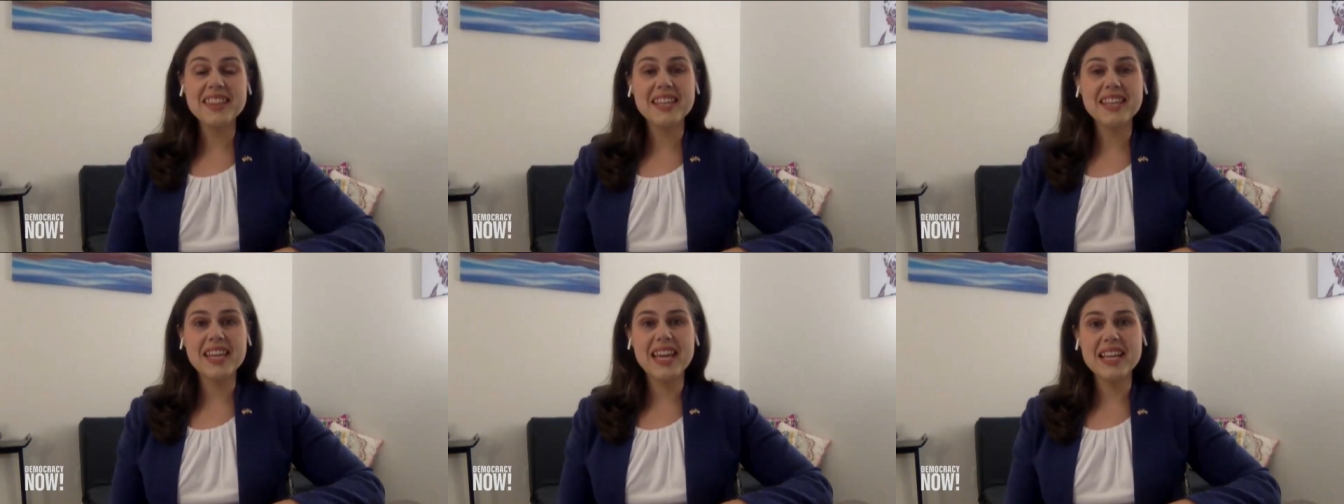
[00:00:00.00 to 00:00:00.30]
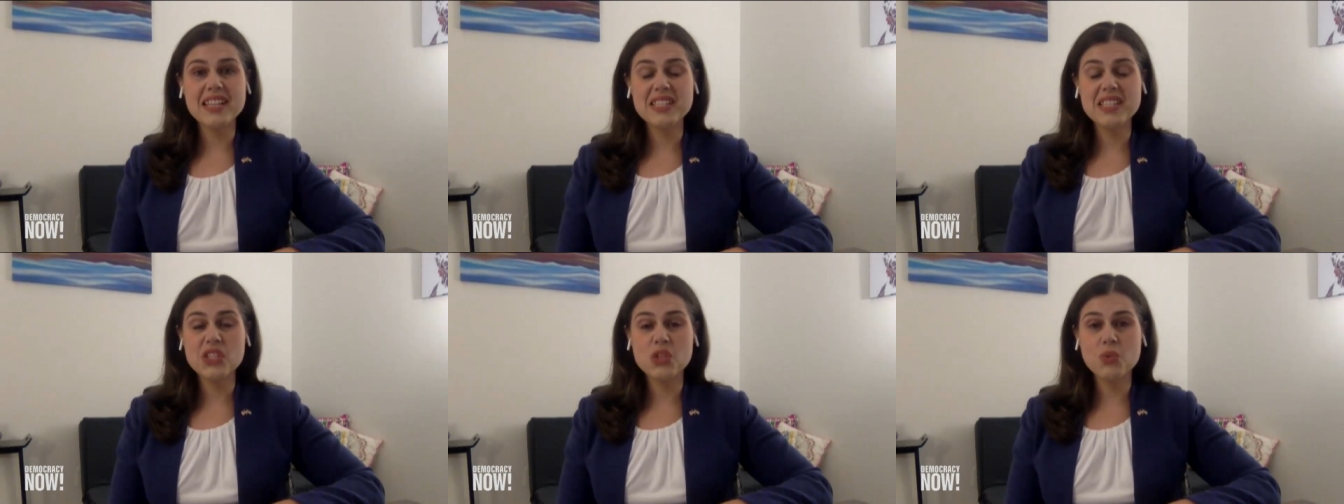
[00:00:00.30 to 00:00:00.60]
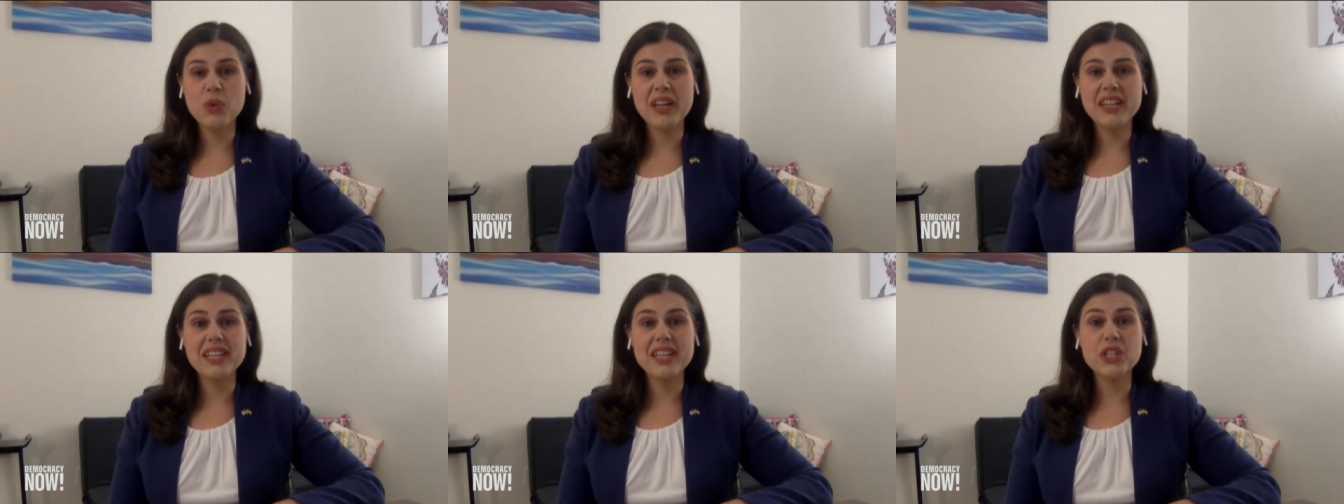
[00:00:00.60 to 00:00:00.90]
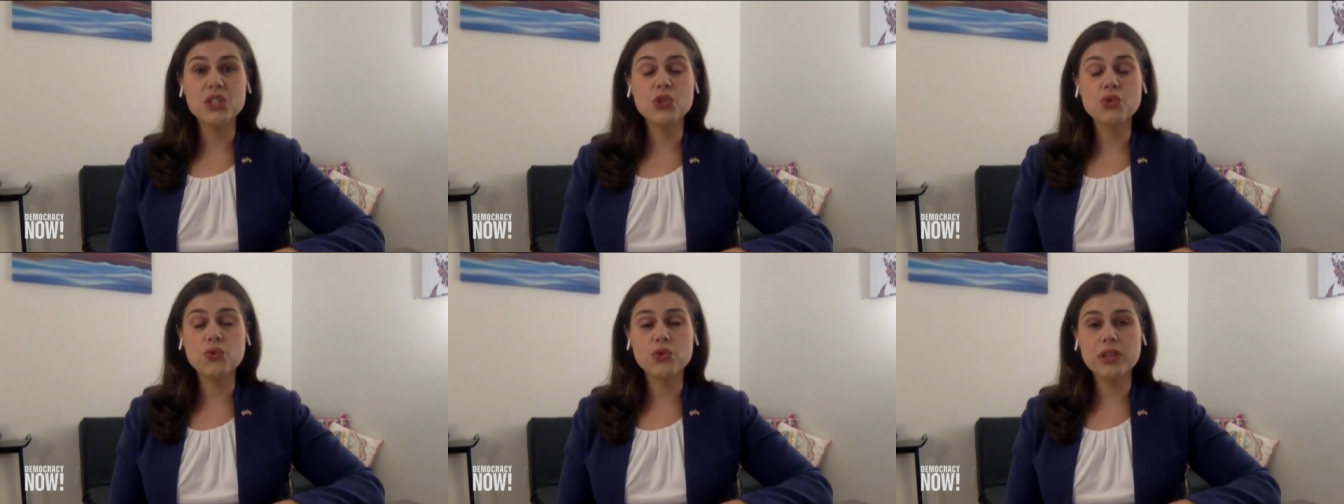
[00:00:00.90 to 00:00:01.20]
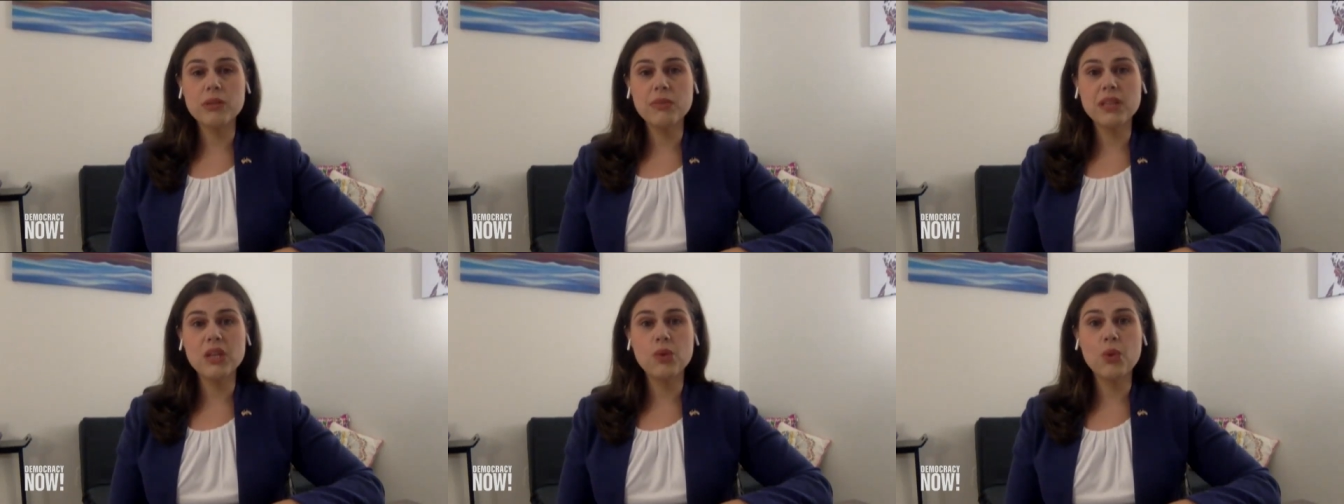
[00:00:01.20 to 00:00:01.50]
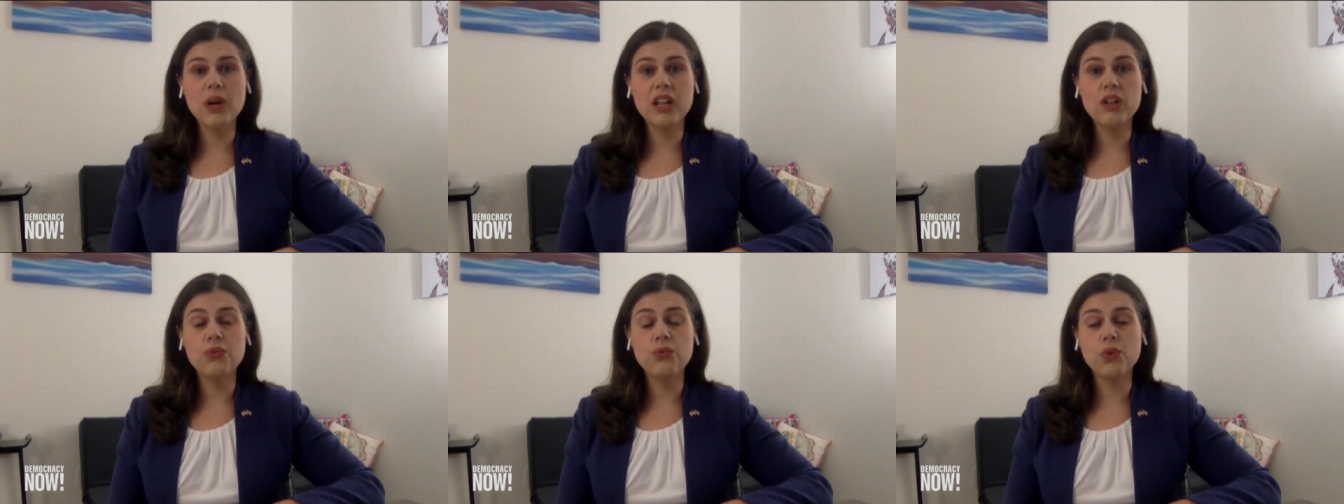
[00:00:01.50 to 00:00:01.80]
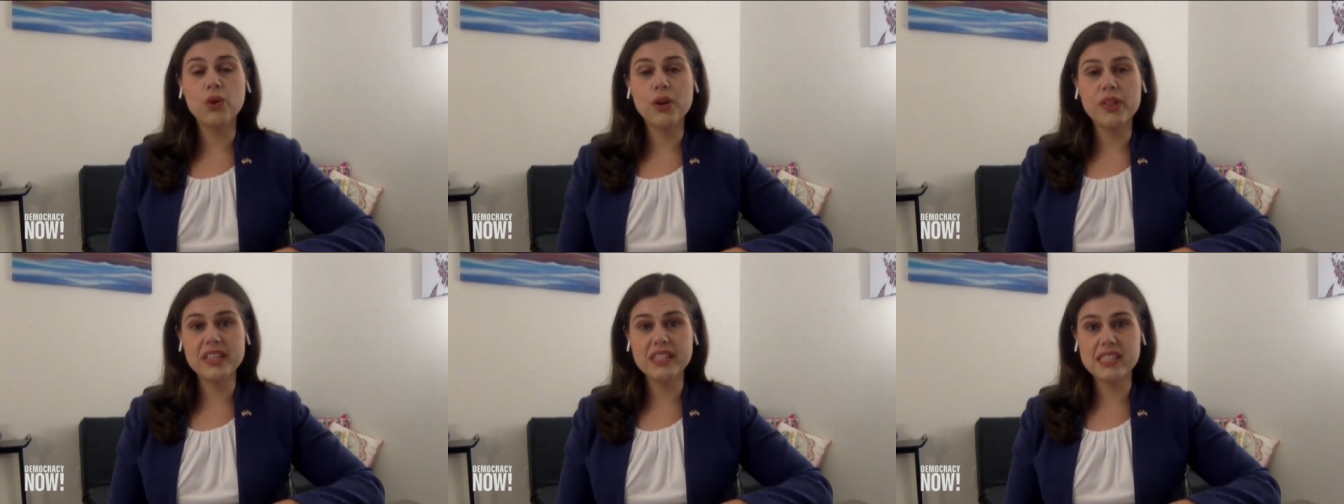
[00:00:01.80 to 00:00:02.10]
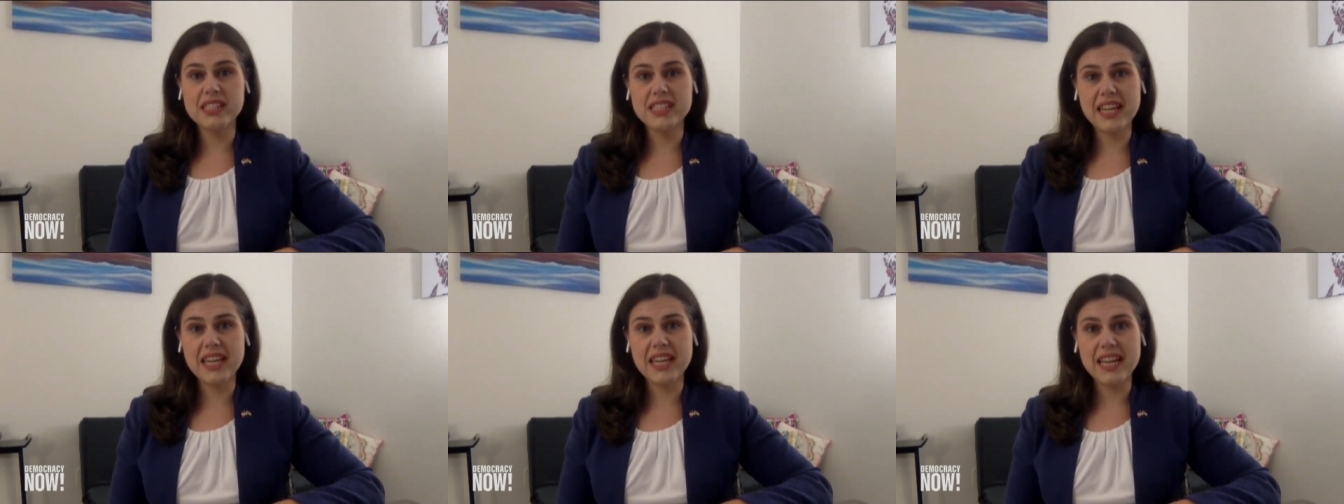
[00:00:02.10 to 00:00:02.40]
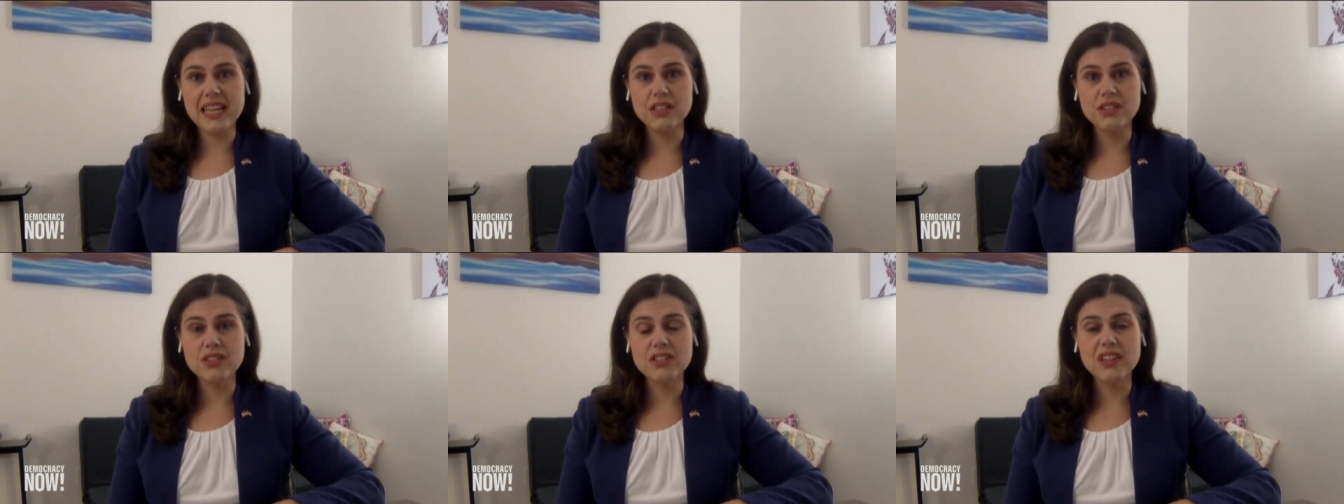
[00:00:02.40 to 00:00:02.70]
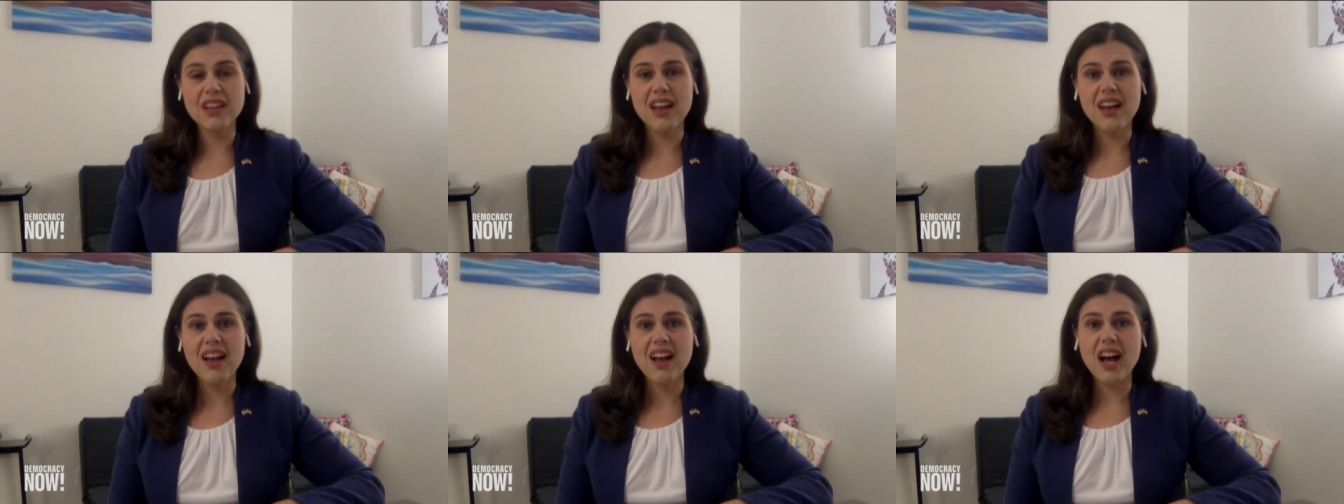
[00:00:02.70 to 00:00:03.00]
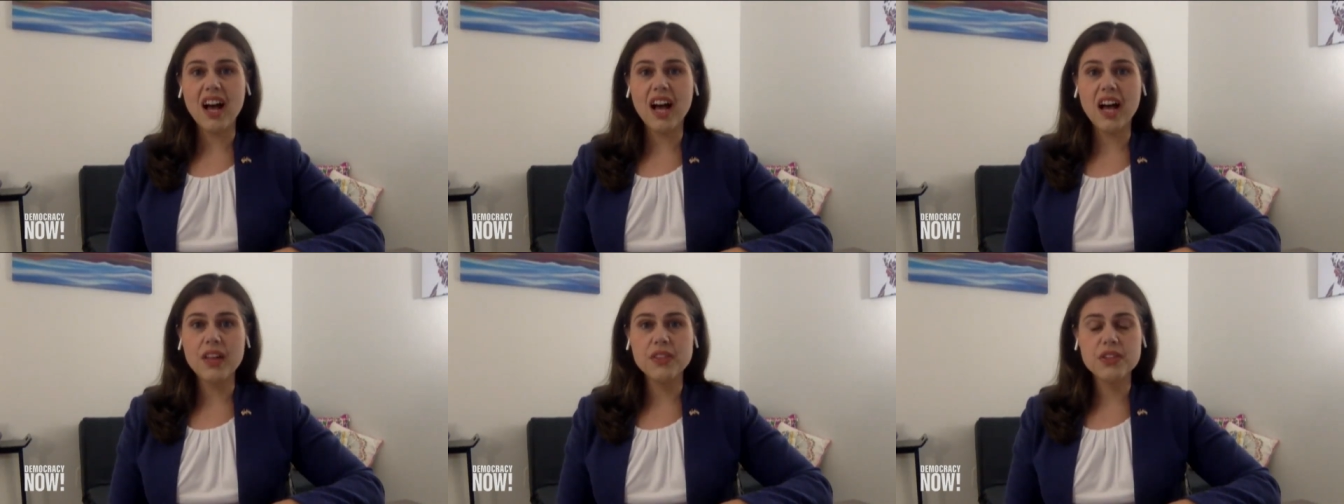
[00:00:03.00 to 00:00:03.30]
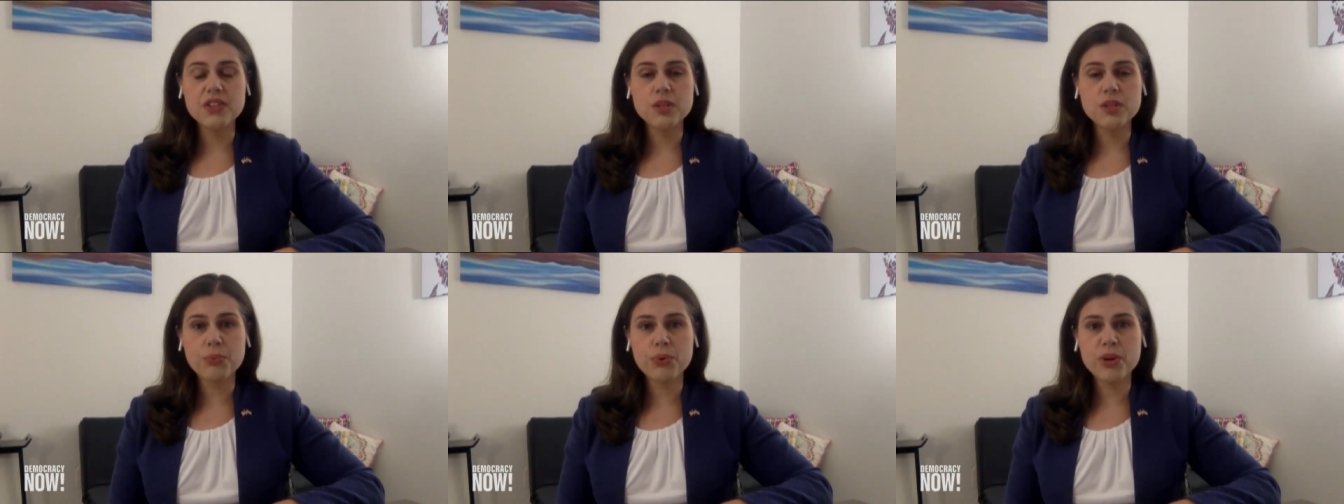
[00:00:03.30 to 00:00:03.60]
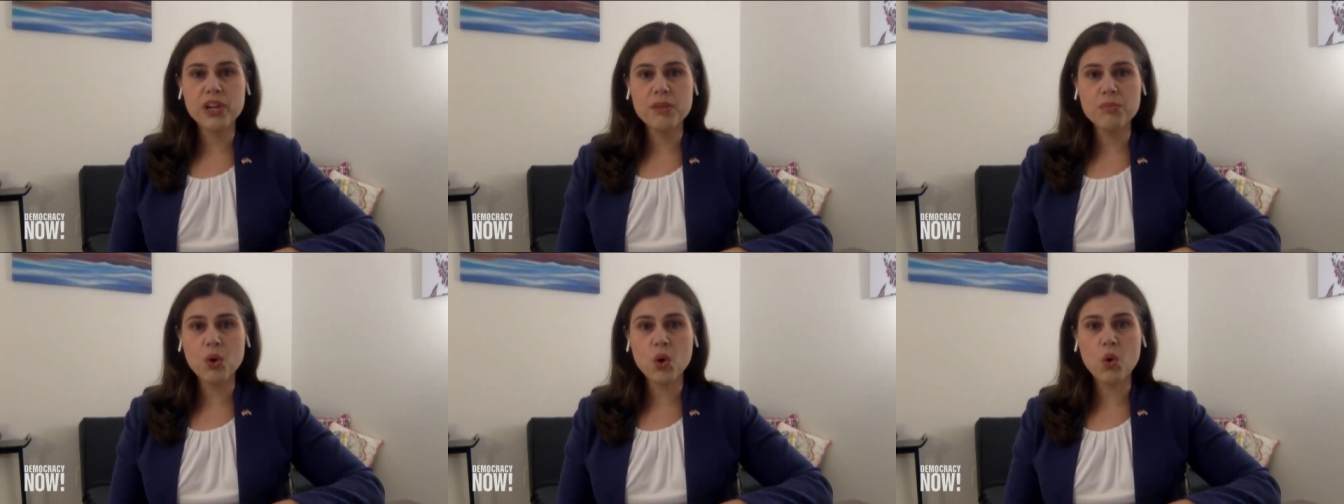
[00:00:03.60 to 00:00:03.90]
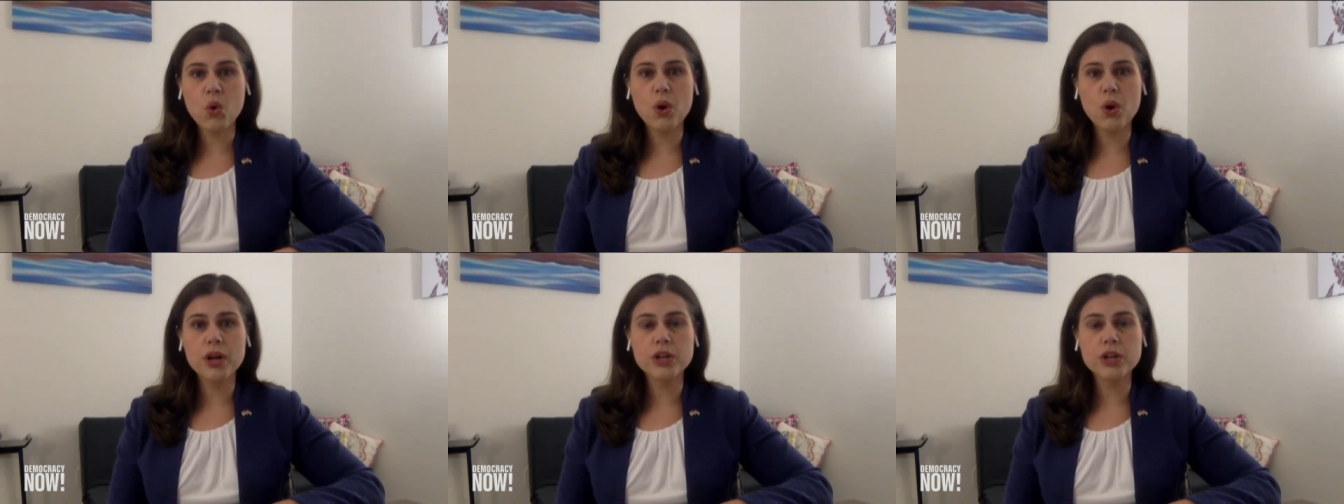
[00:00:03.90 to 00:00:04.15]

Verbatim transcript: think the cases went extremely well for the states. Uh, the Supreme